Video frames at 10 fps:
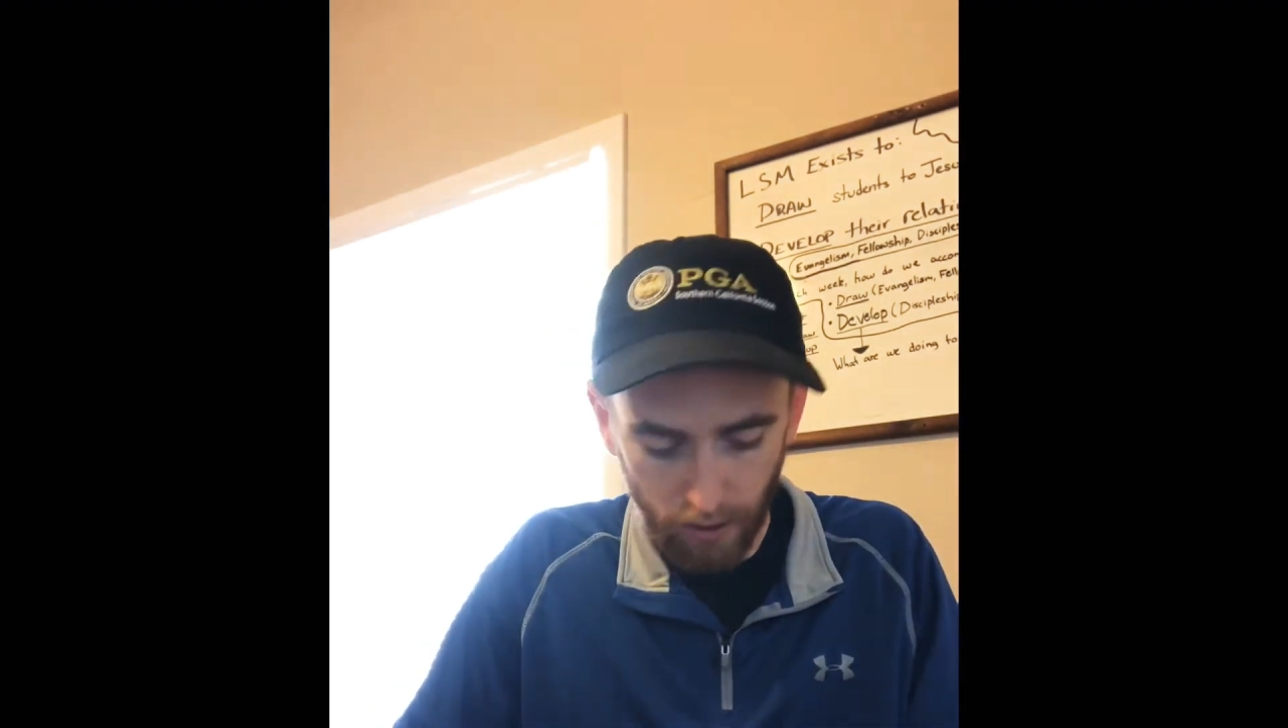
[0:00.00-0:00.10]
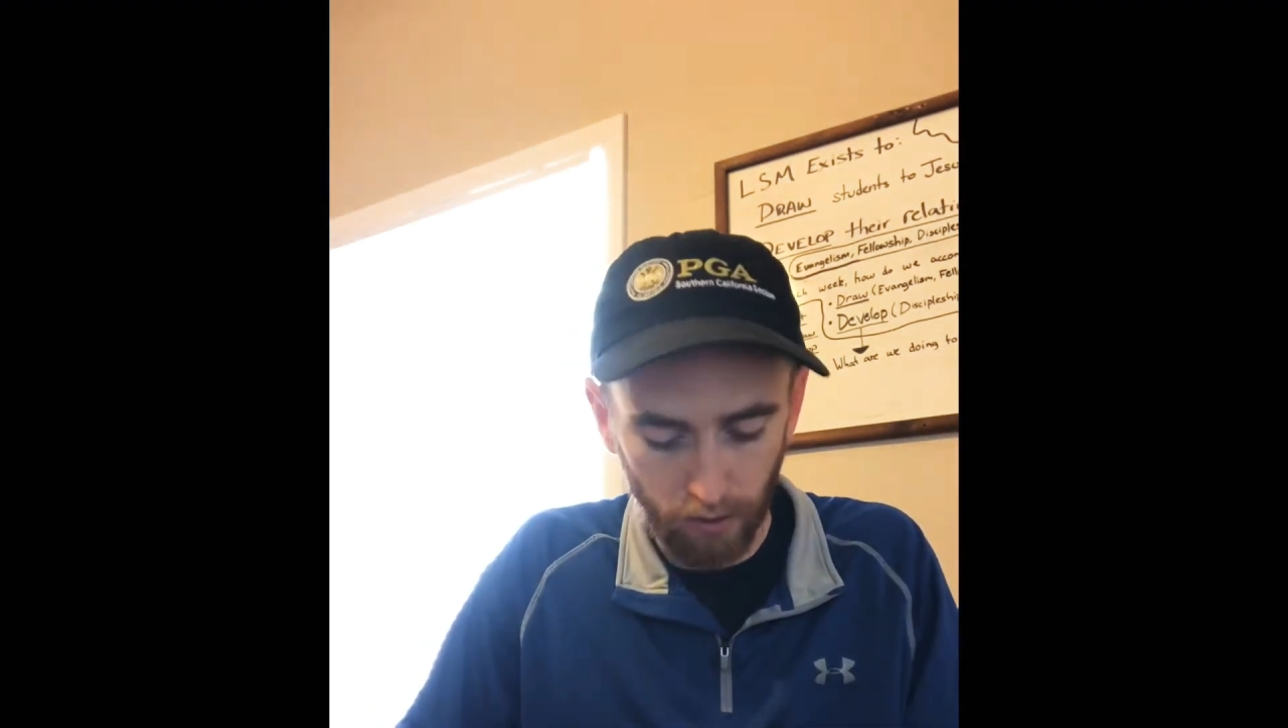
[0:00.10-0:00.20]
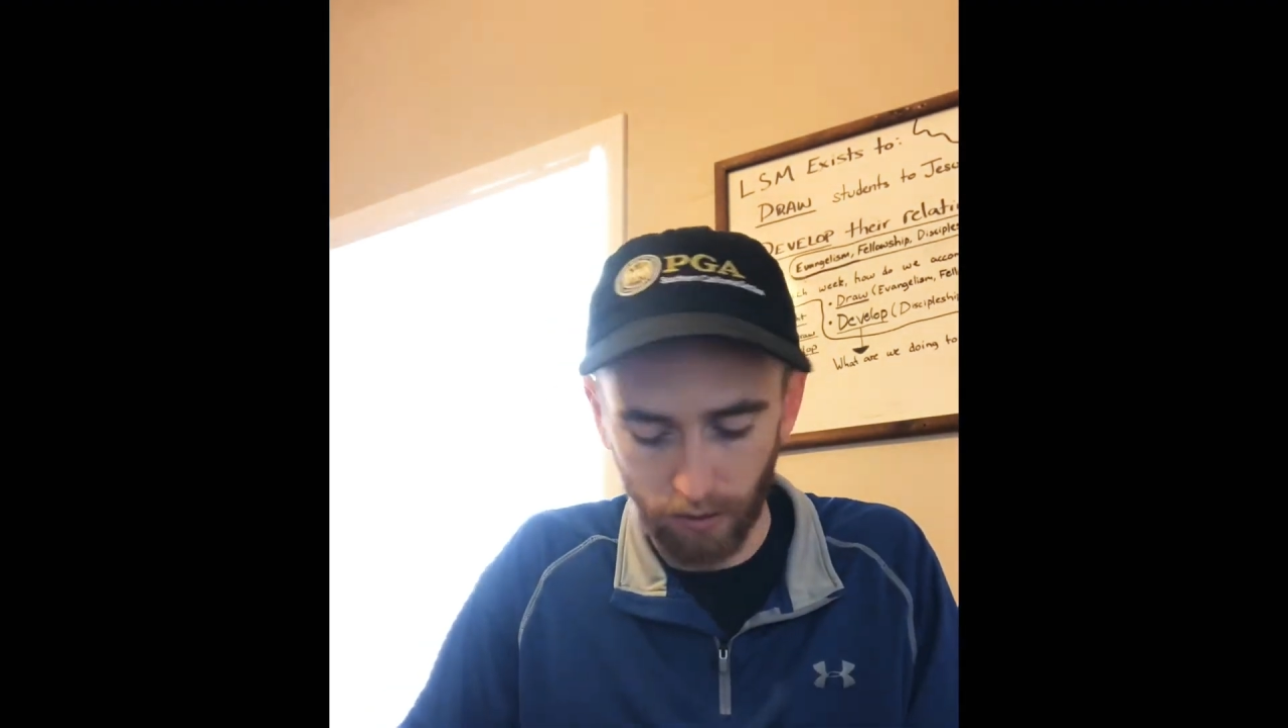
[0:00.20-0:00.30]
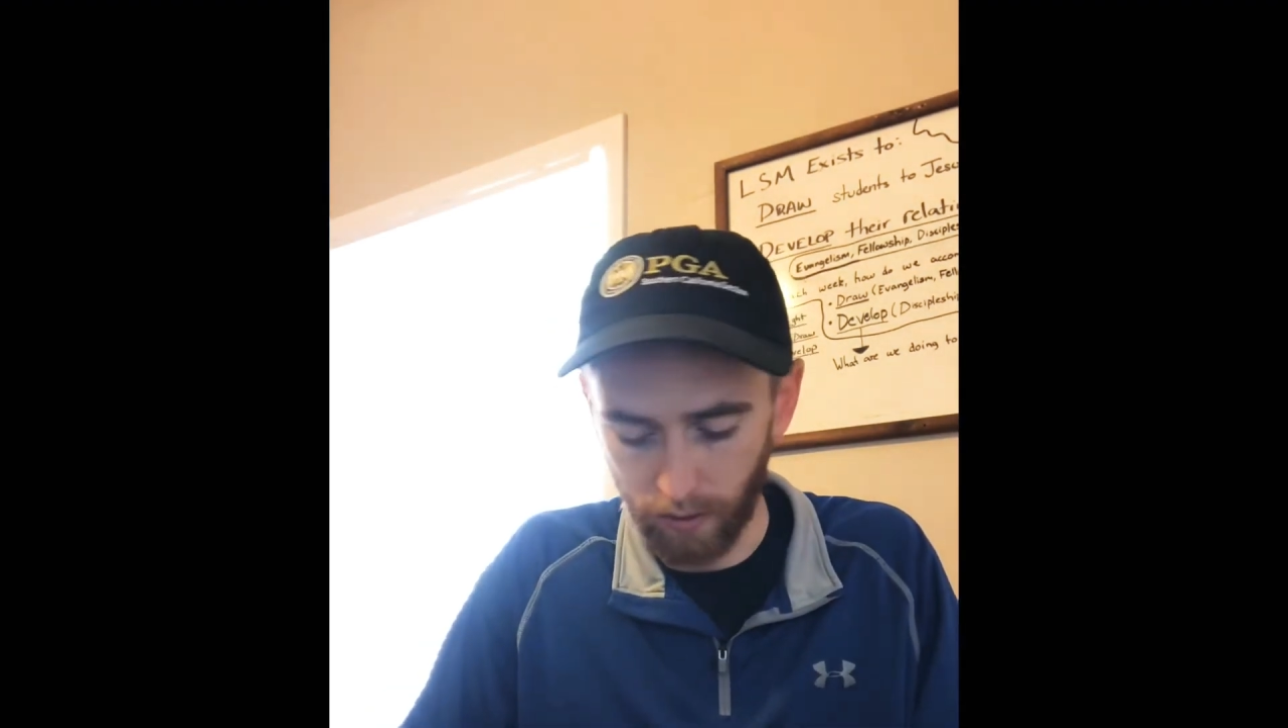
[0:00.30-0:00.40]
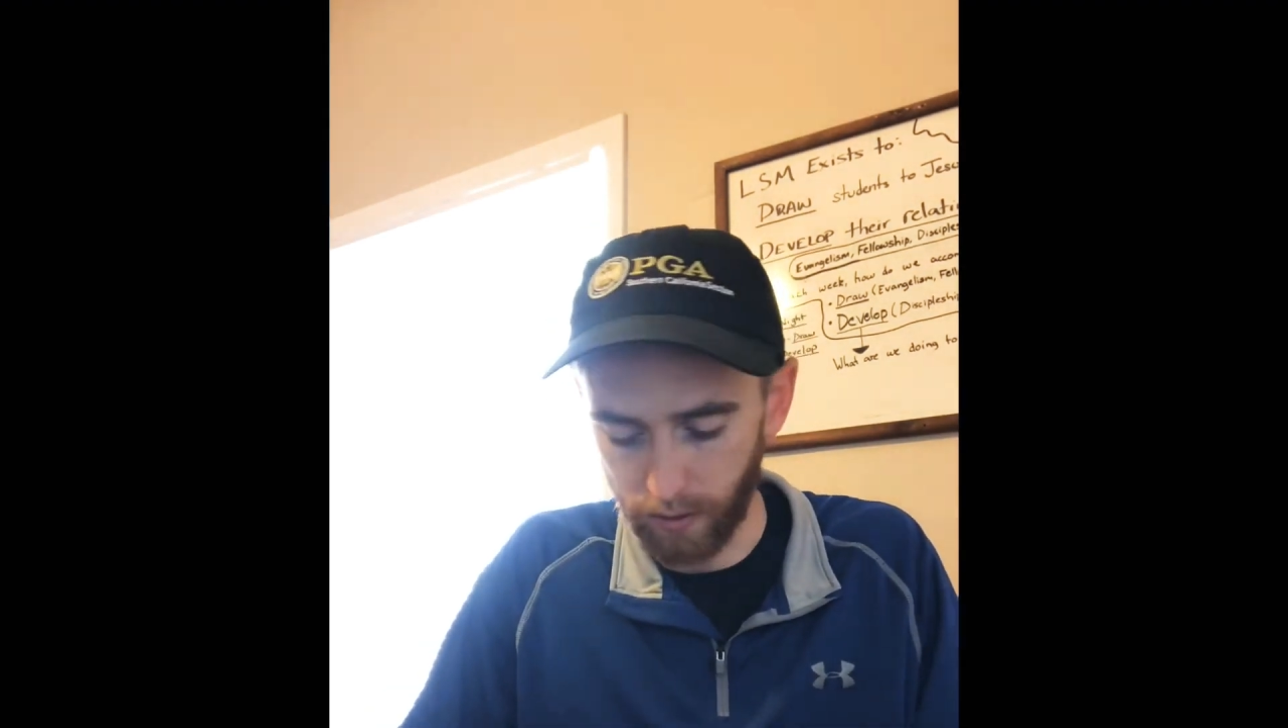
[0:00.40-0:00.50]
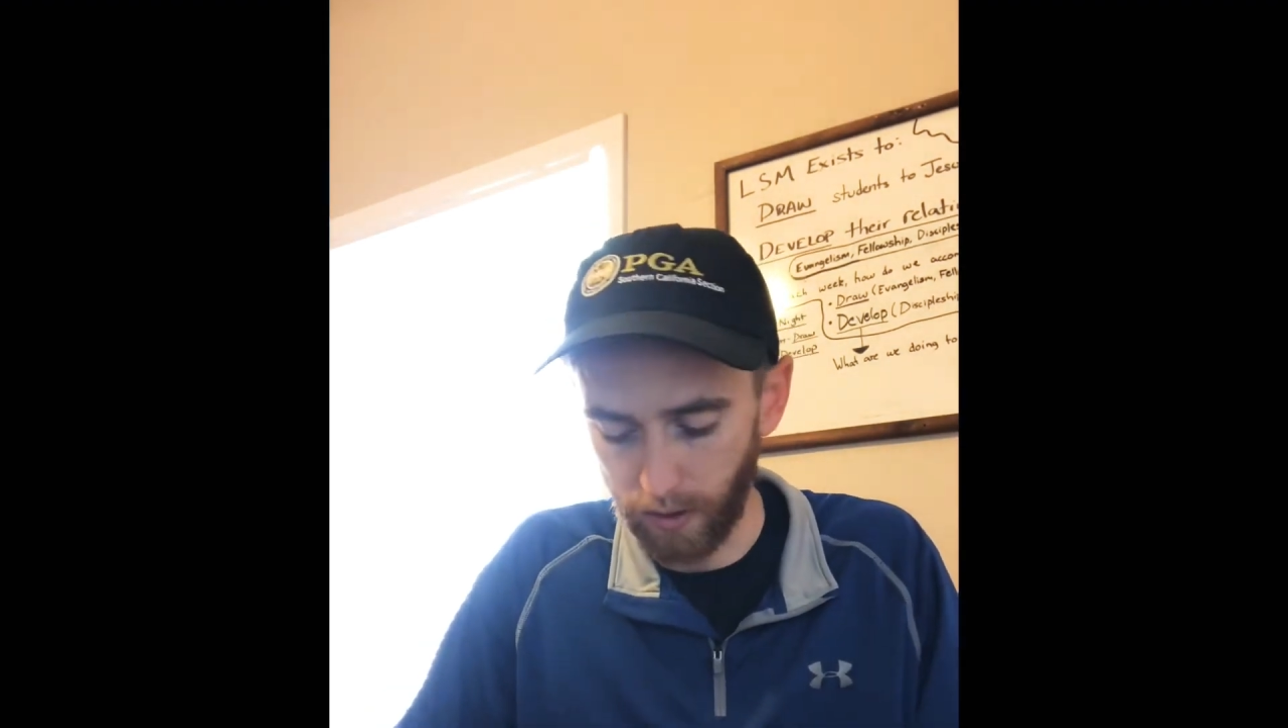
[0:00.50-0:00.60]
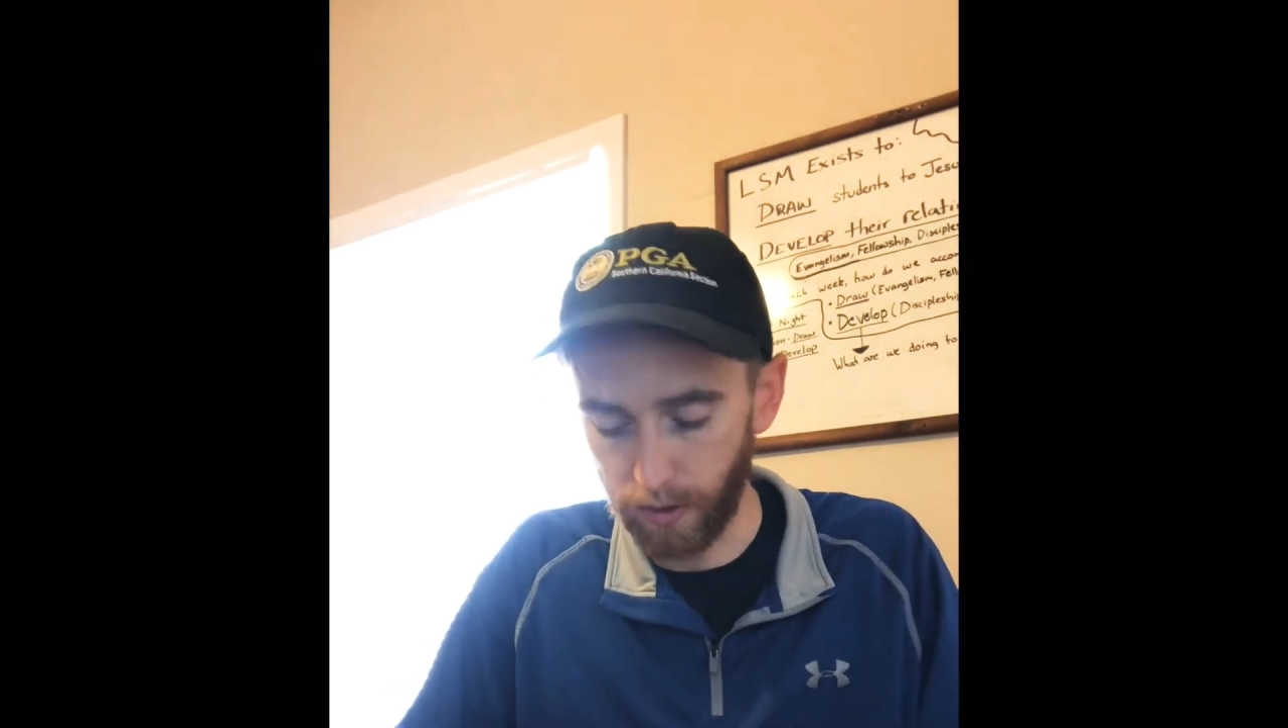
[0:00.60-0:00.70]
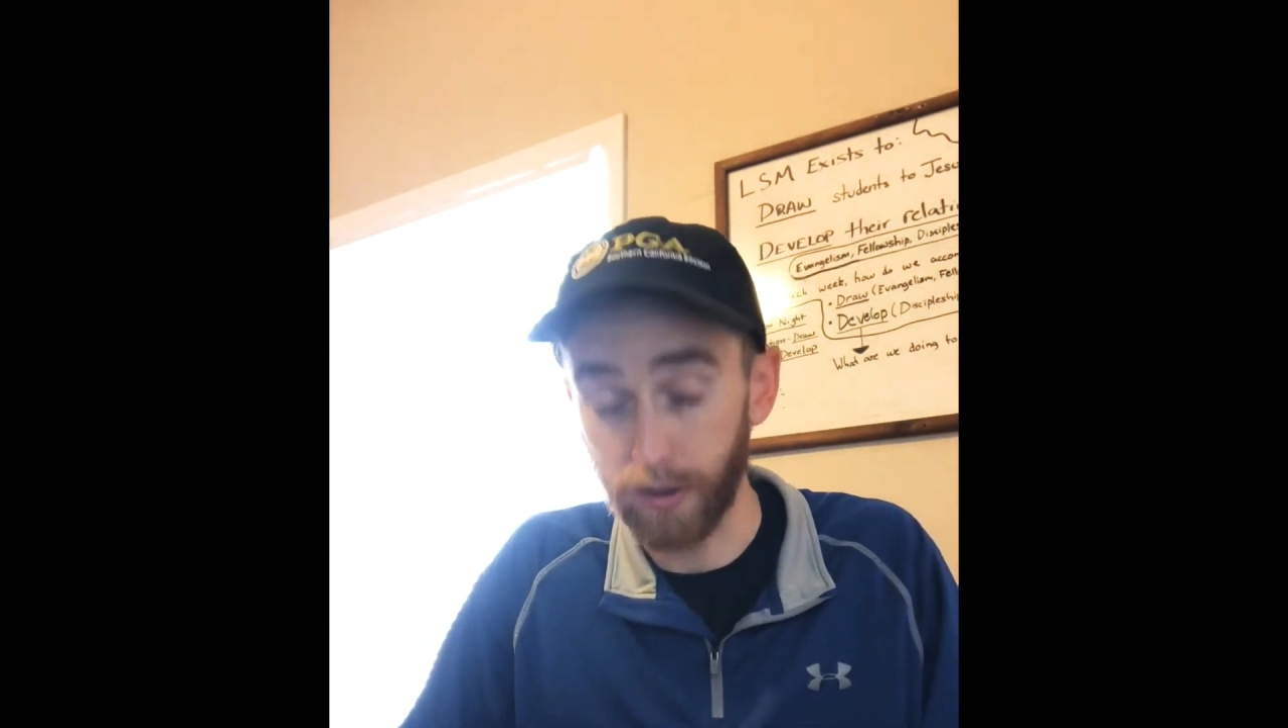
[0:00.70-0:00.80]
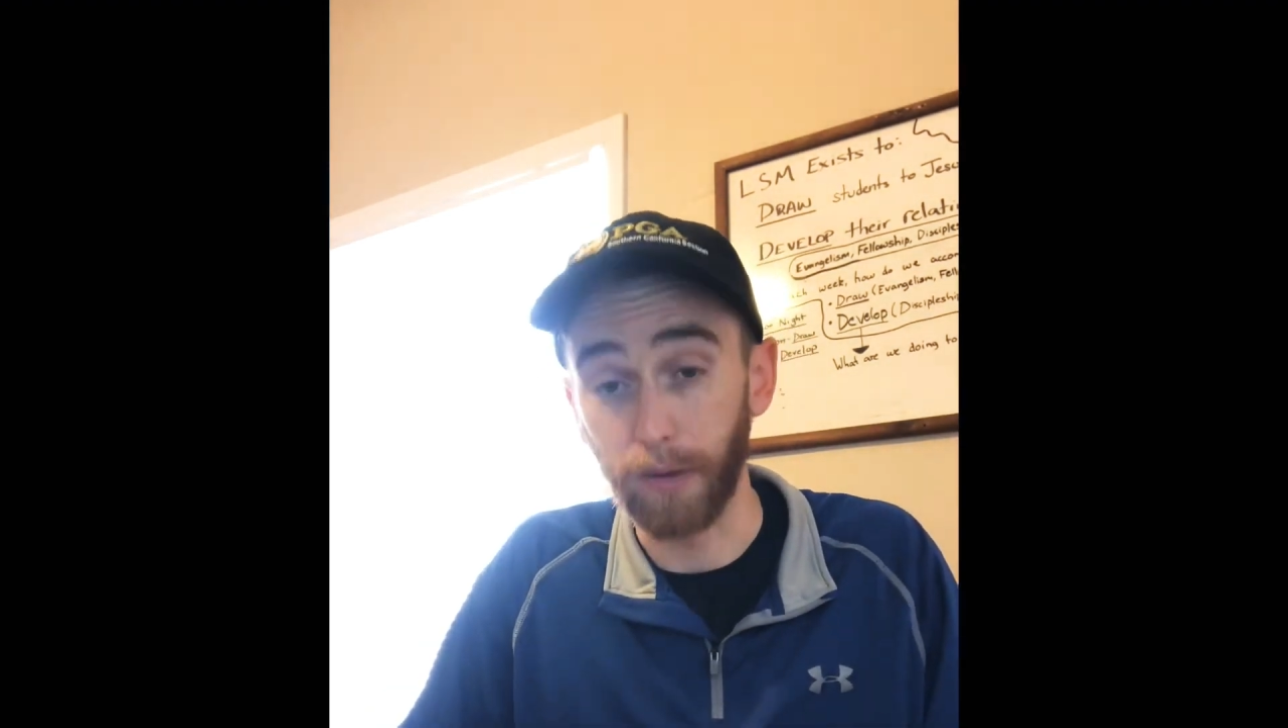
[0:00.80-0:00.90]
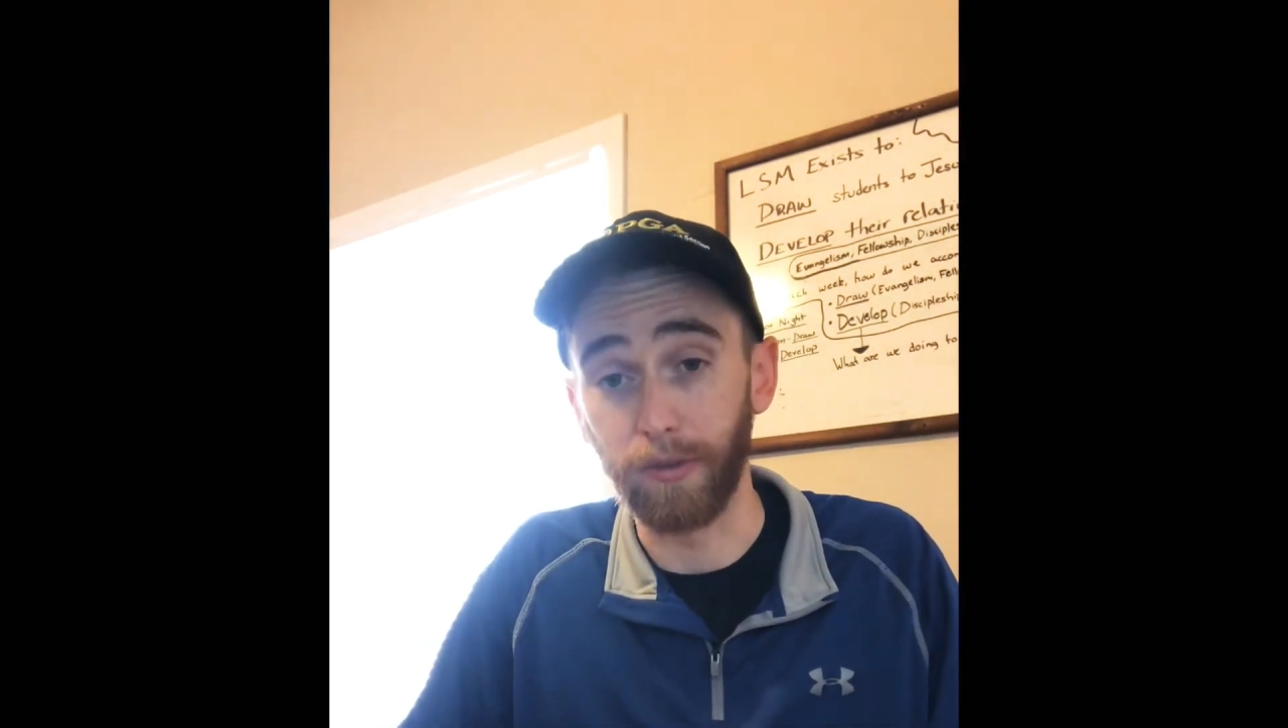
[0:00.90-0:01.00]
or,
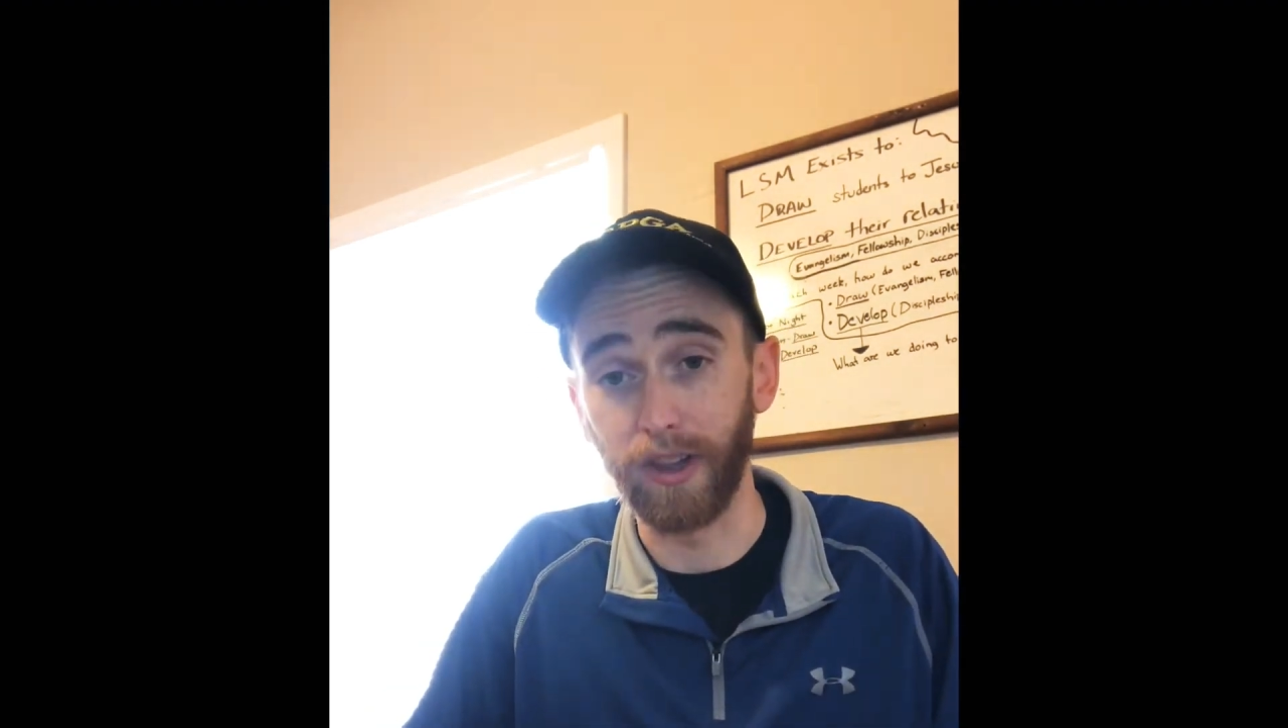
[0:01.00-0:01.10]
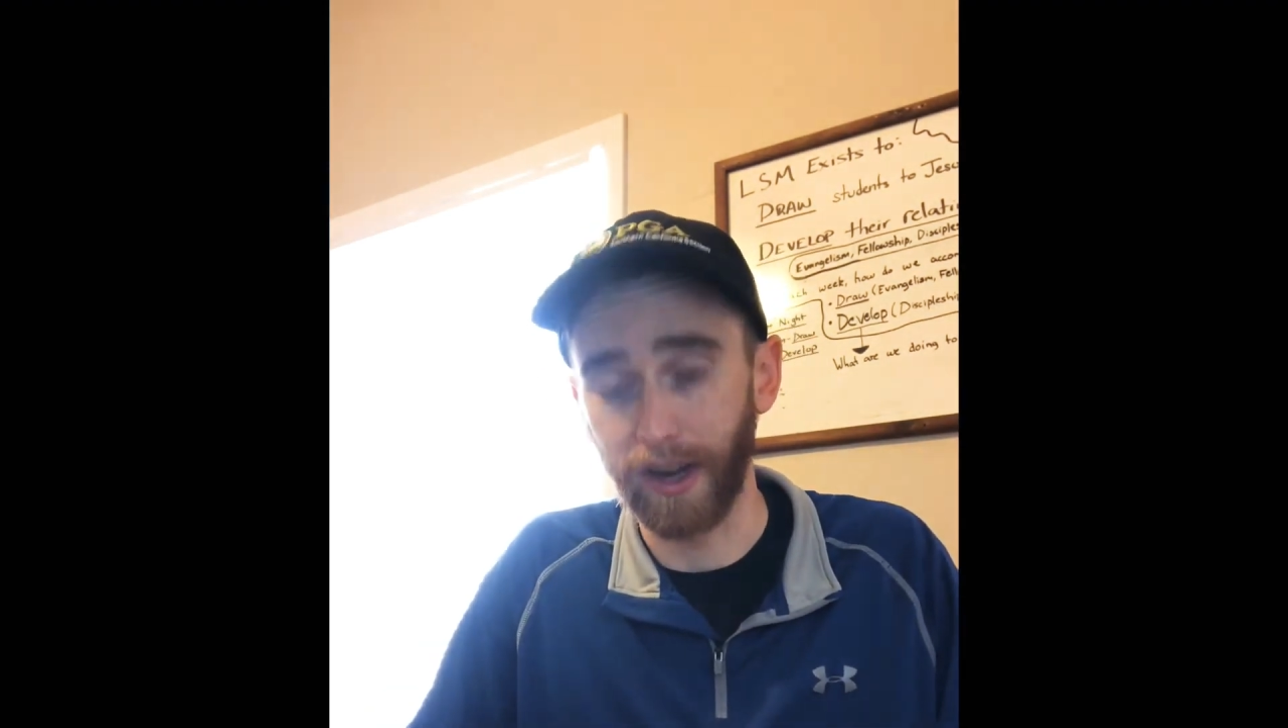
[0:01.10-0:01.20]
or something